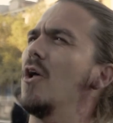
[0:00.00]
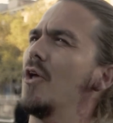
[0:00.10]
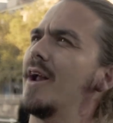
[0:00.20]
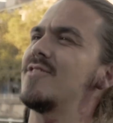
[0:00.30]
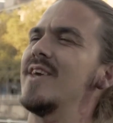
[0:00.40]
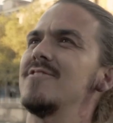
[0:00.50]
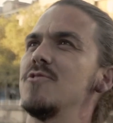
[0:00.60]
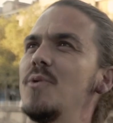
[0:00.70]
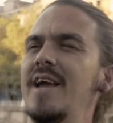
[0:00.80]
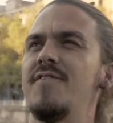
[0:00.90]
A lot of
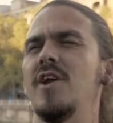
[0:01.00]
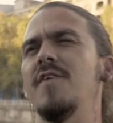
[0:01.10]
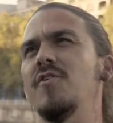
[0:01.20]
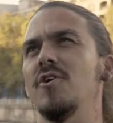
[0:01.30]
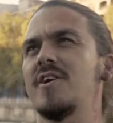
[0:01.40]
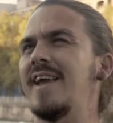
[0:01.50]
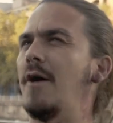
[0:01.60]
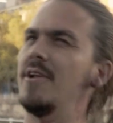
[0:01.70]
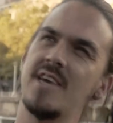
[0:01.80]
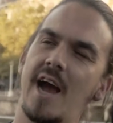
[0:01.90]
things, if you're
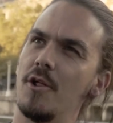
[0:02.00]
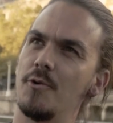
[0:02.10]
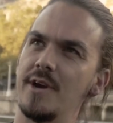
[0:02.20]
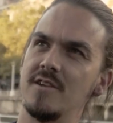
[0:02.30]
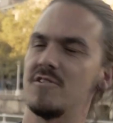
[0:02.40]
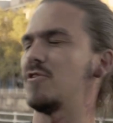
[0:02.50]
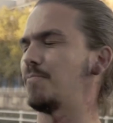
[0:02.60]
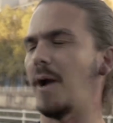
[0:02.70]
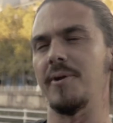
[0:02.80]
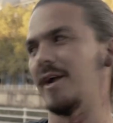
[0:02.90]
counting calories, this
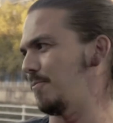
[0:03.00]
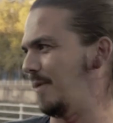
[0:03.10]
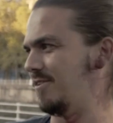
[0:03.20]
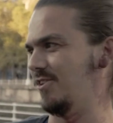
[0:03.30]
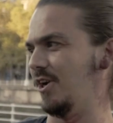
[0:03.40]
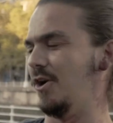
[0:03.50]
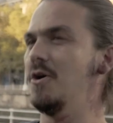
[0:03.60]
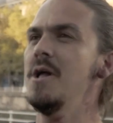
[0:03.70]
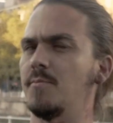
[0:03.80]
is probably not the place to go.